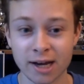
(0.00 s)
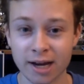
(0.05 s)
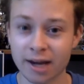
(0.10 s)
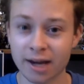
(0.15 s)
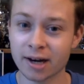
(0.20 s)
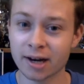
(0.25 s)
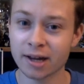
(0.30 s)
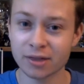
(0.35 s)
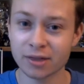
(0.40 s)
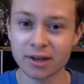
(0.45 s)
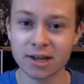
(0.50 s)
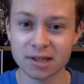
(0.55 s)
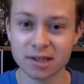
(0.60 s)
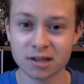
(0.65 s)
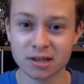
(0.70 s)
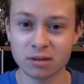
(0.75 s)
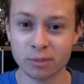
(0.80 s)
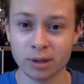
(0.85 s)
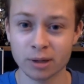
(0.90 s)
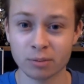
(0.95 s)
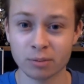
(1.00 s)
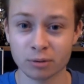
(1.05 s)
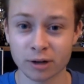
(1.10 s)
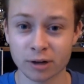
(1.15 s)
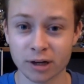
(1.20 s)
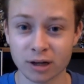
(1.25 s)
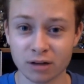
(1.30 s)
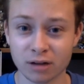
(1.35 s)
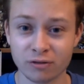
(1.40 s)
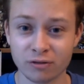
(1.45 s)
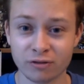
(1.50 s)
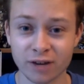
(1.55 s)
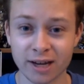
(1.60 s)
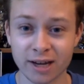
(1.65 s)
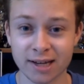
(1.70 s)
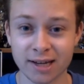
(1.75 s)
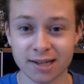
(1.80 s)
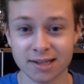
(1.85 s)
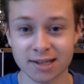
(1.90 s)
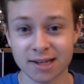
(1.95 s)
and I think it's going to be a pretty good
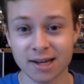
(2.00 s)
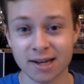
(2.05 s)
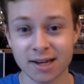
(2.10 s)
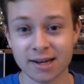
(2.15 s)
phase.